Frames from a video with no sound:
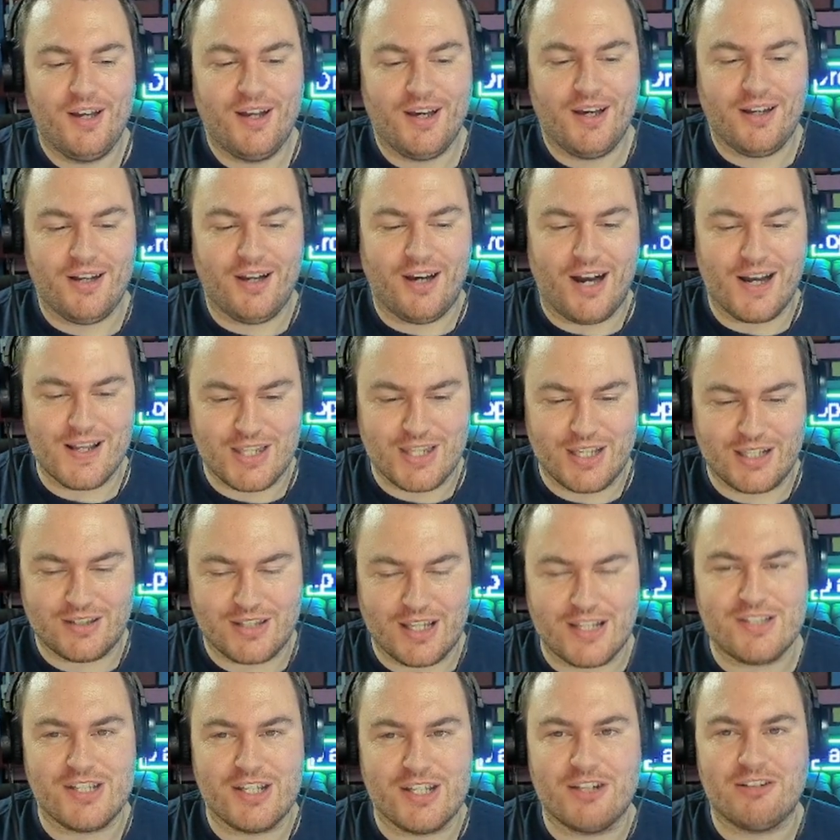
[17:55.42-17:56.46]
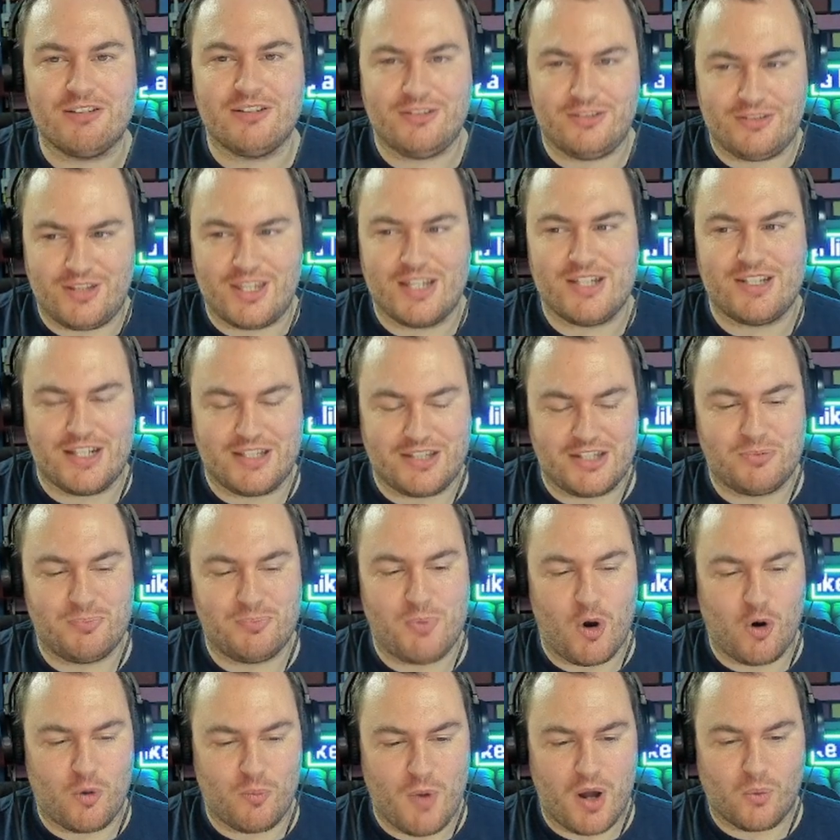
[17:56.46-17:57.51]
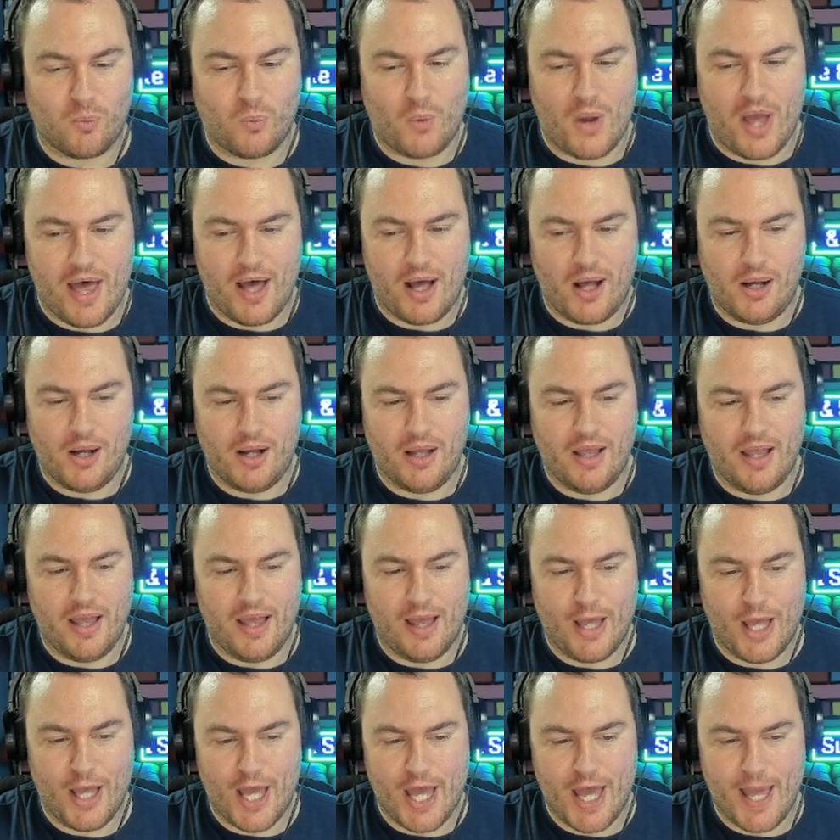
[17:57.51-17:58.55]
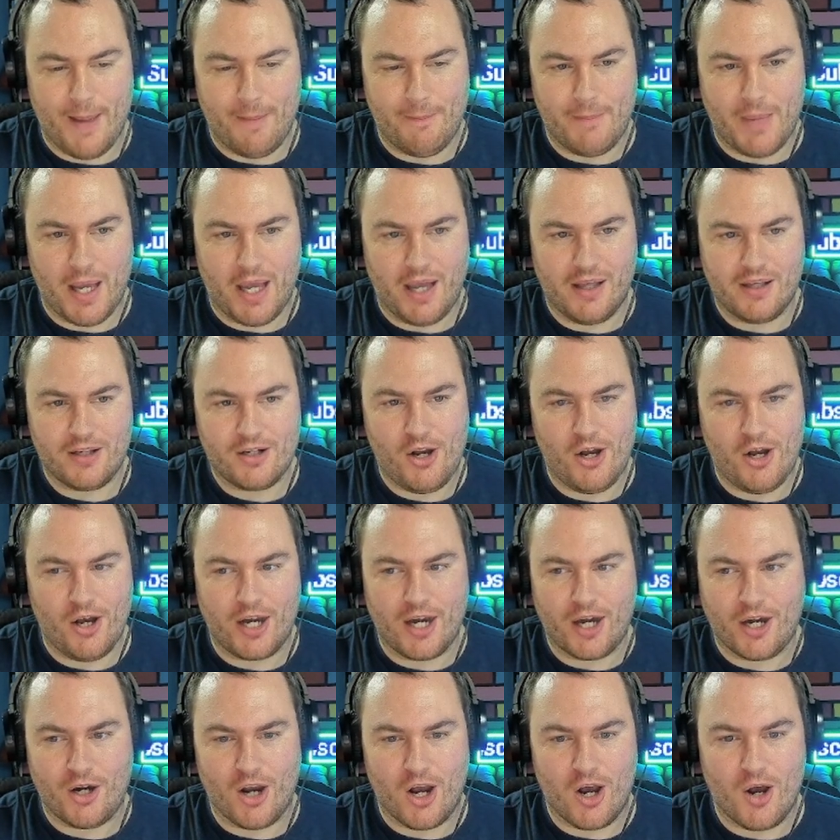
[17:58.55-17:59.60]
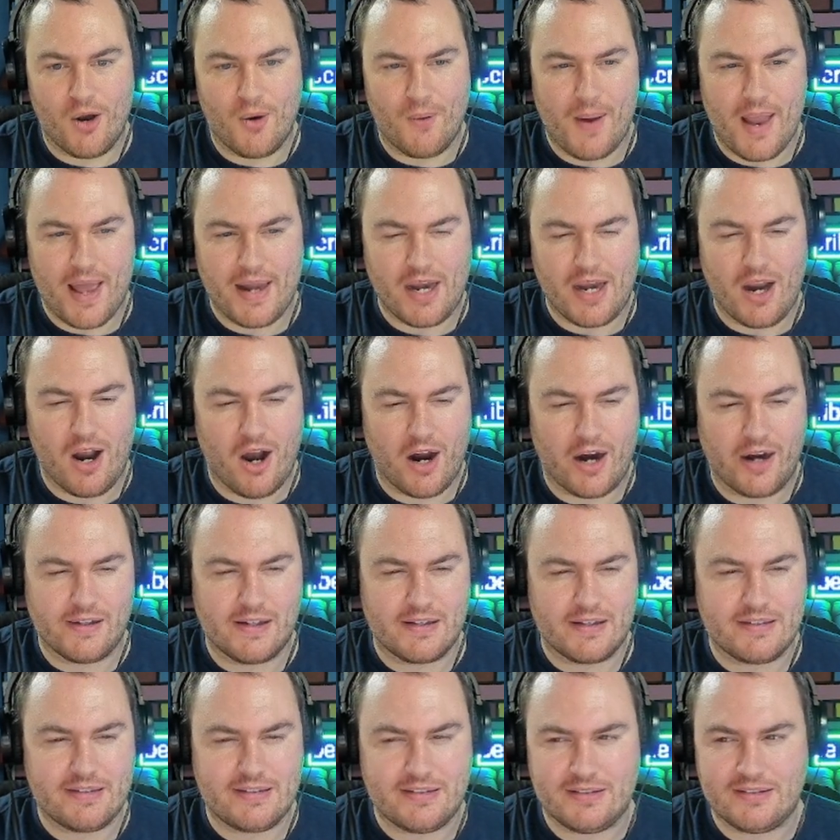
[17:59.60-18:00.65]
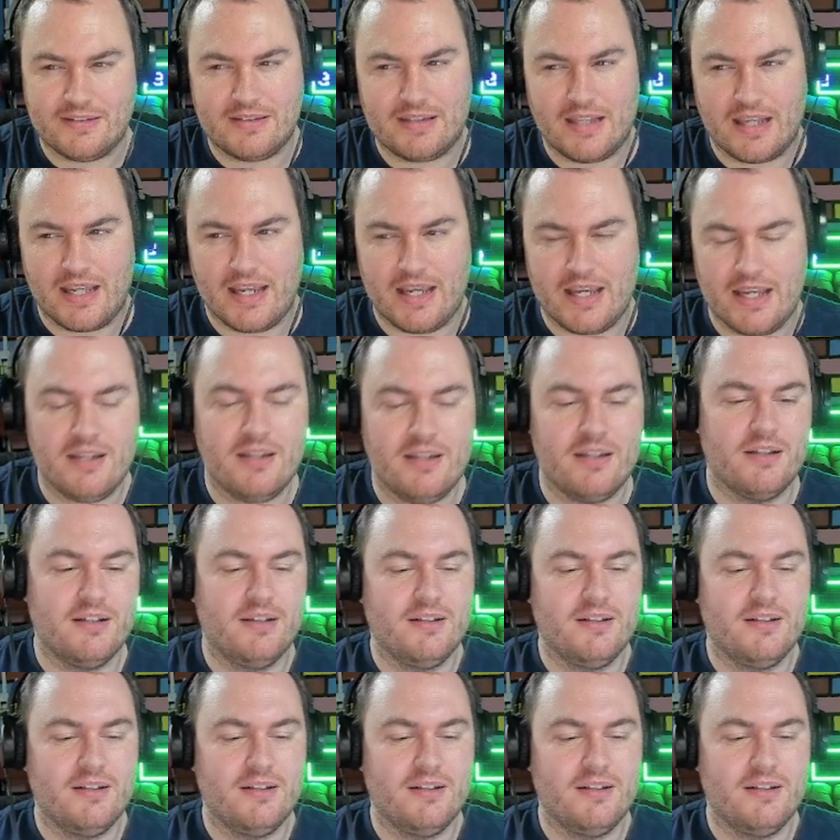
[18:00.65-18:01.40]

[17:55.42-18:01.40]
I think they did this Pokemon well. Could it go any higher than C?